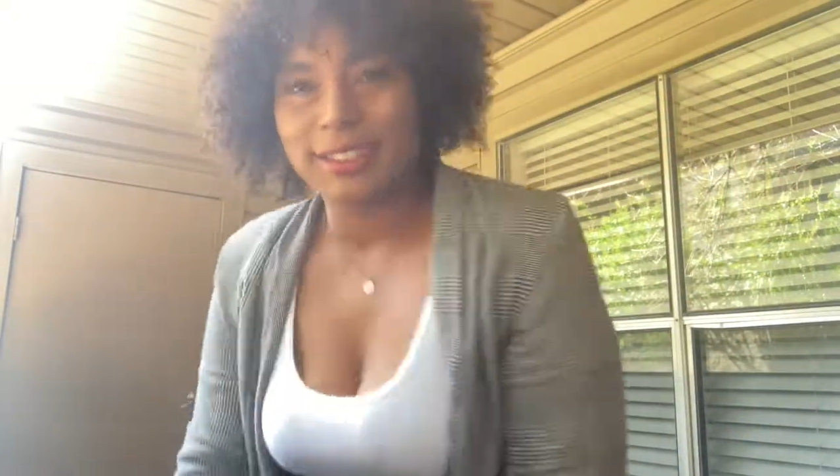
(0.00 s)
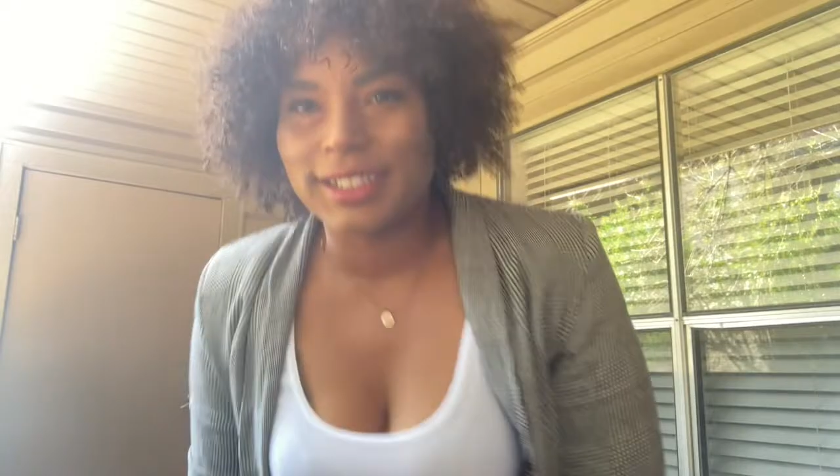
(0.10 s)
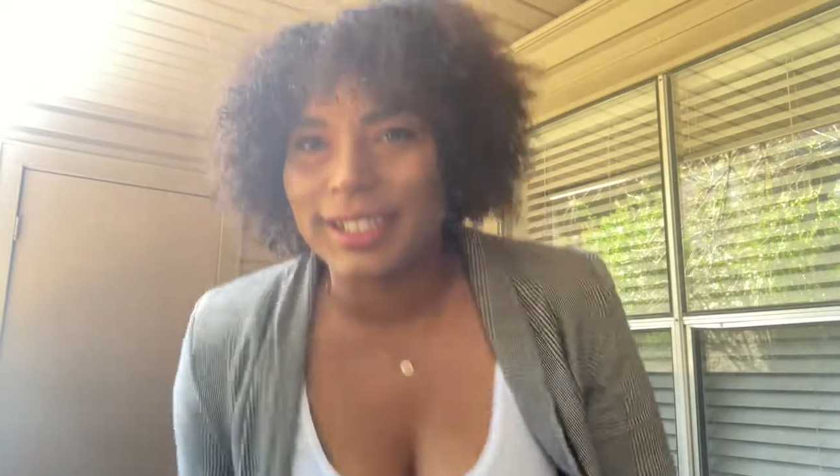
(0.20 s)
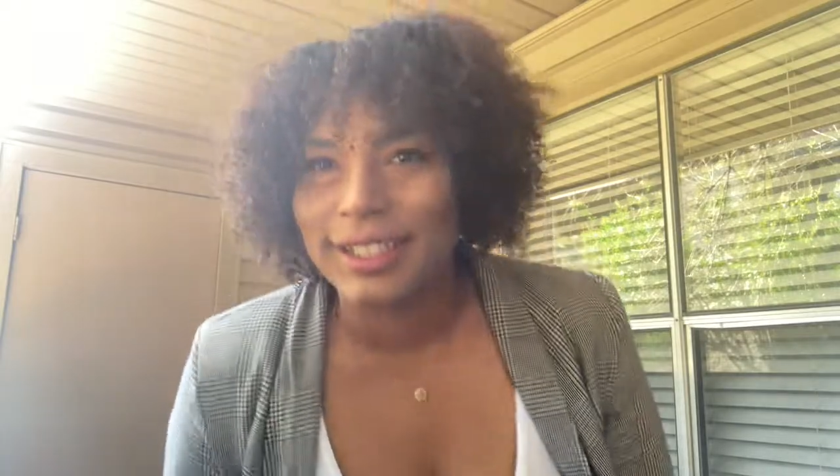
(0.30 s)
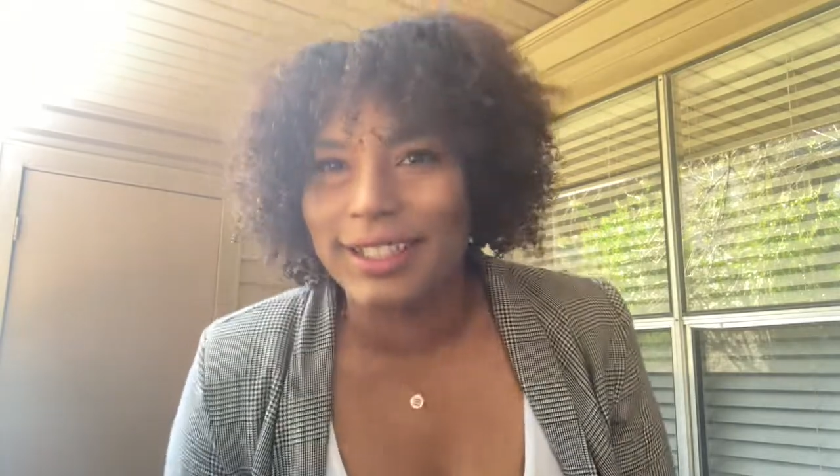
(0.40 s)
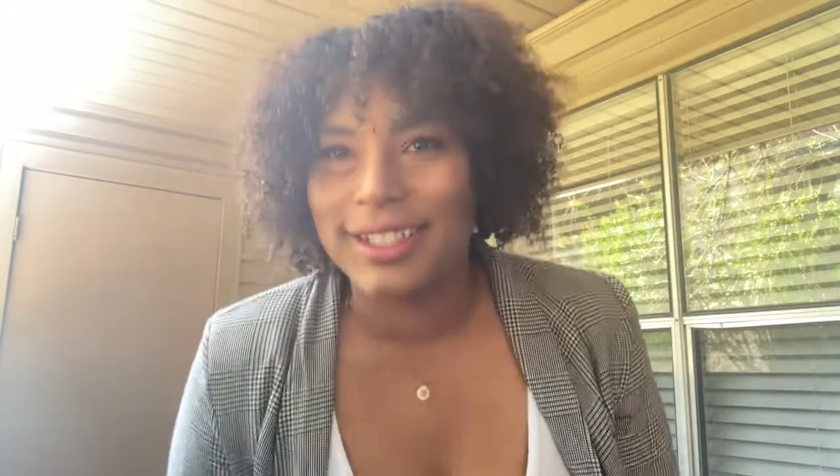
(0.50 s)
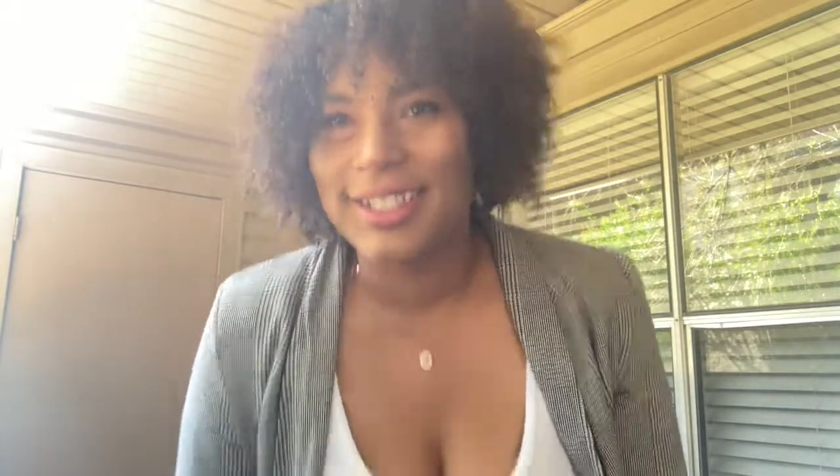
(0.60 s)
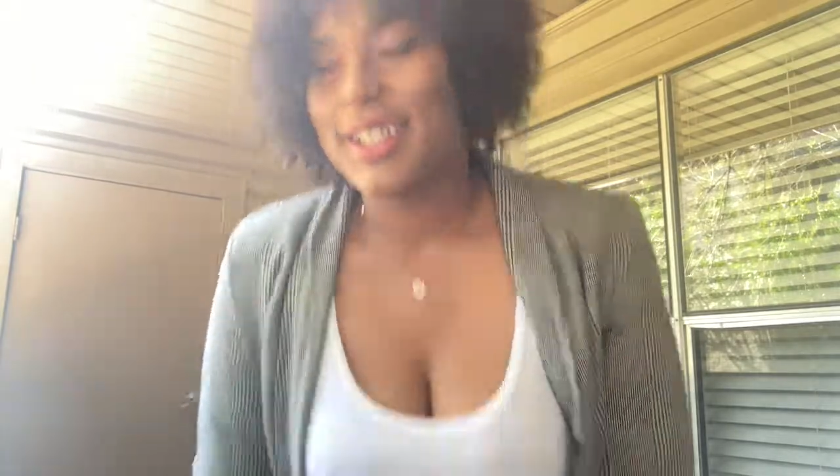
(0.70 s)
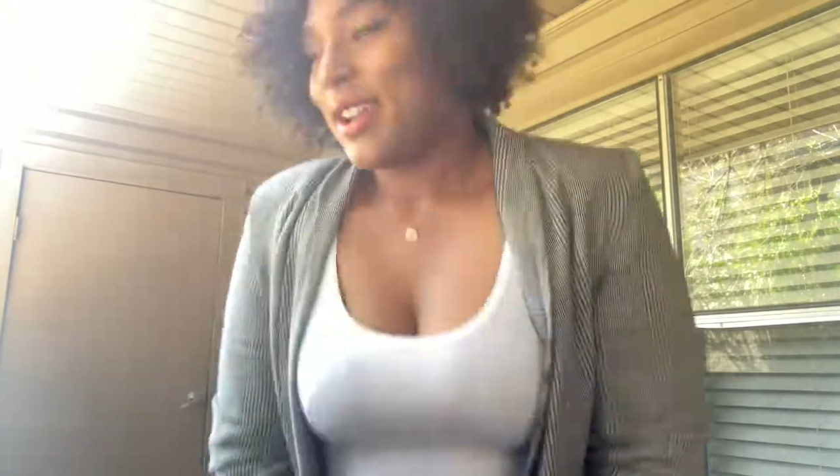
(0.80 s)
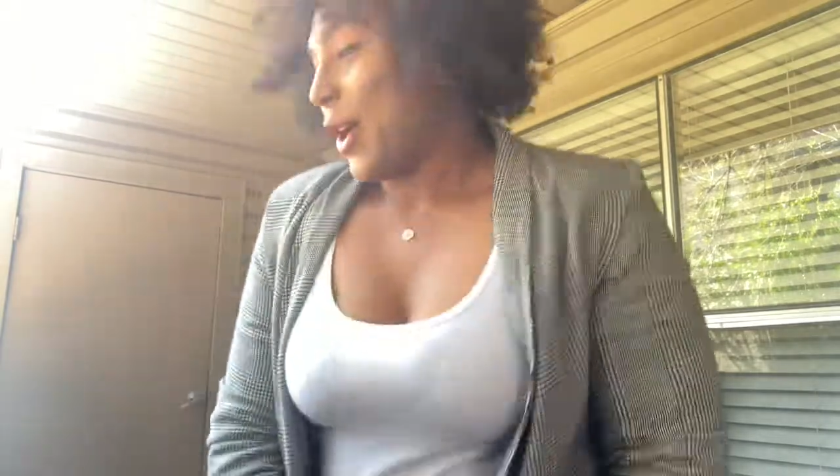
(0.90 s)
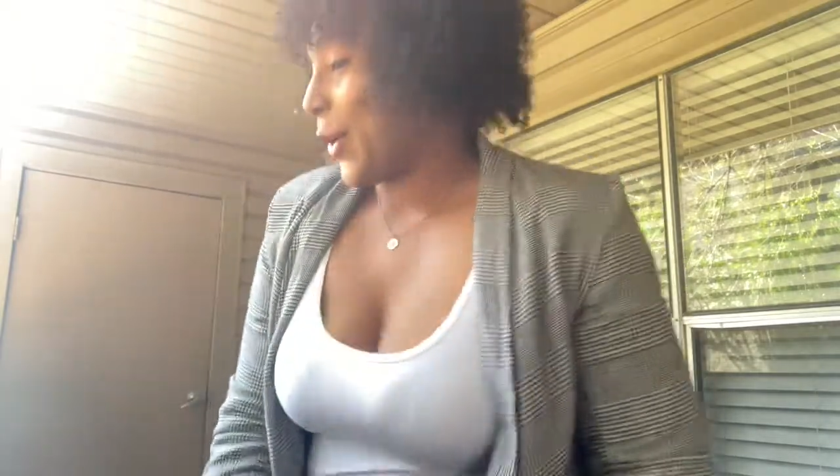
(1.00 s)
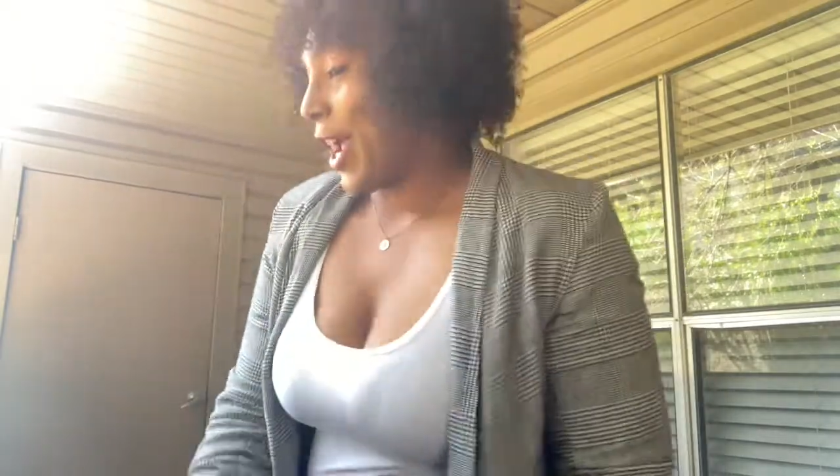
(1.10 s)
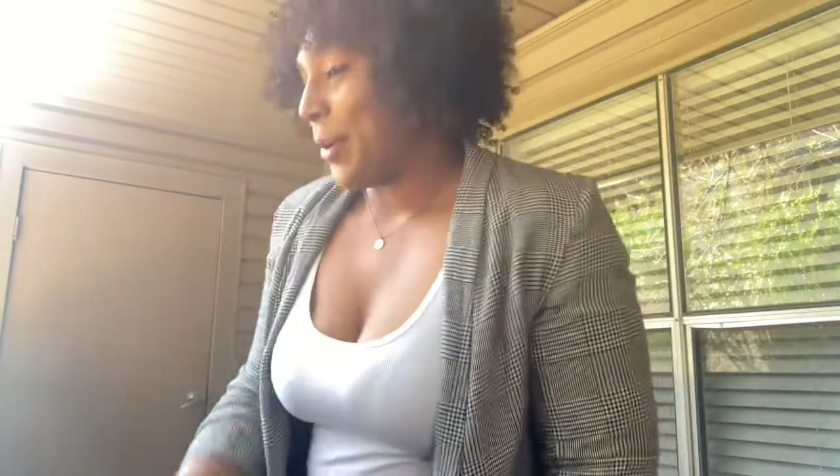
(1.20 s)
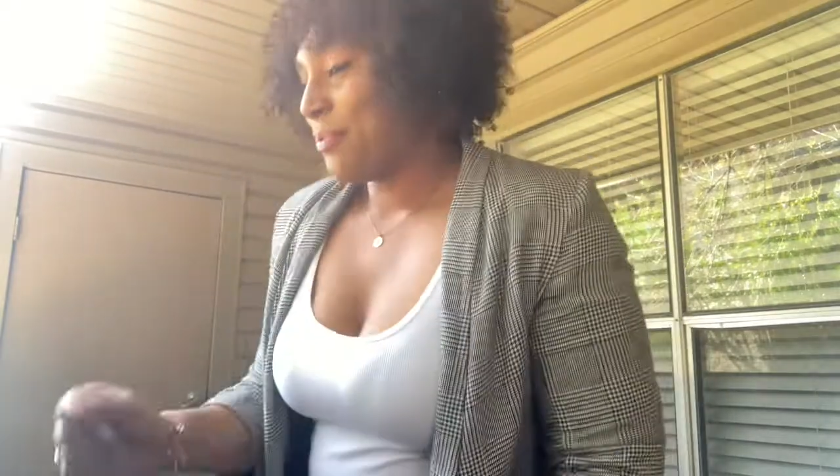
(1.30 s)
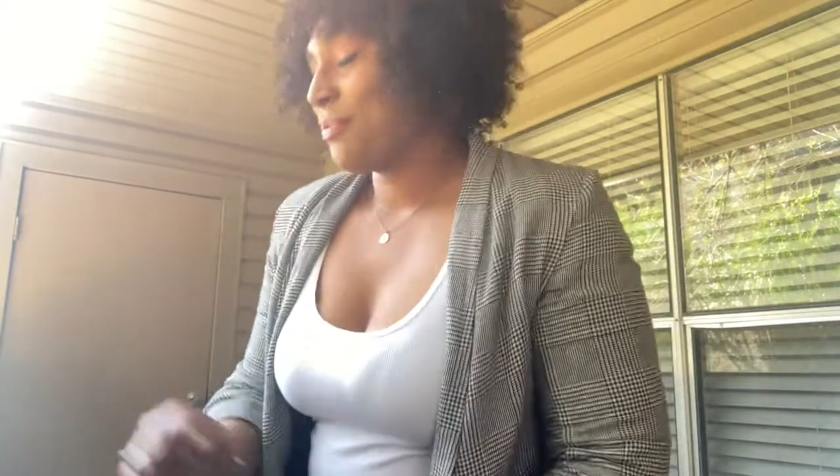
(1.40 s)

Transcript: Yeah. Okay.